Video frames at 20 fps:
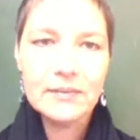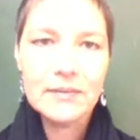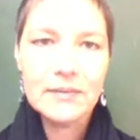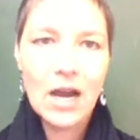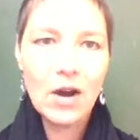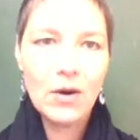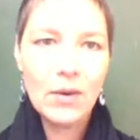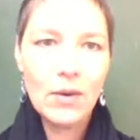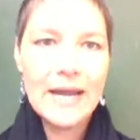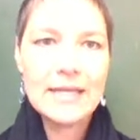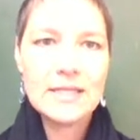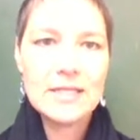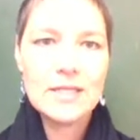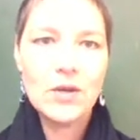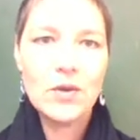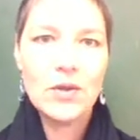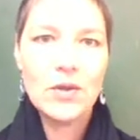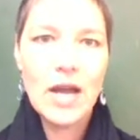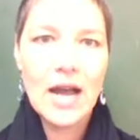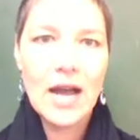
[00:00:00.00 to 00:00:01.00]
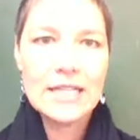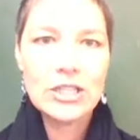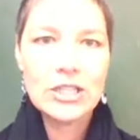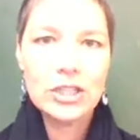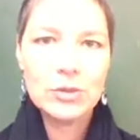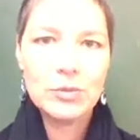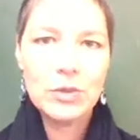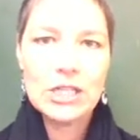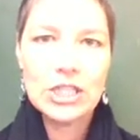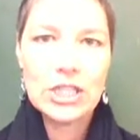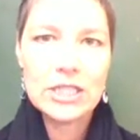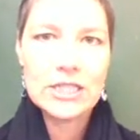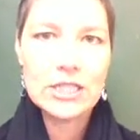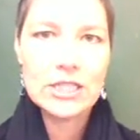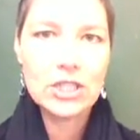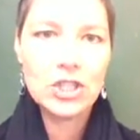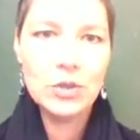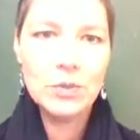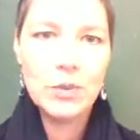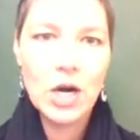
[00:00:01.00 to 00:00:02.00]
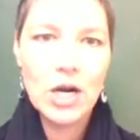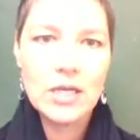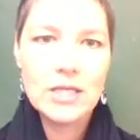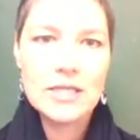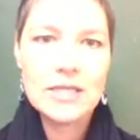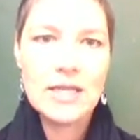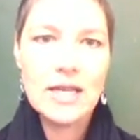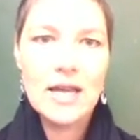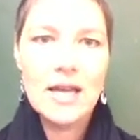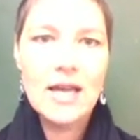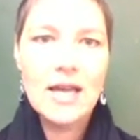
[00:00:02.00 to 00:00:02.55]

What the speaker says: All right, so the iSearch project is two parts,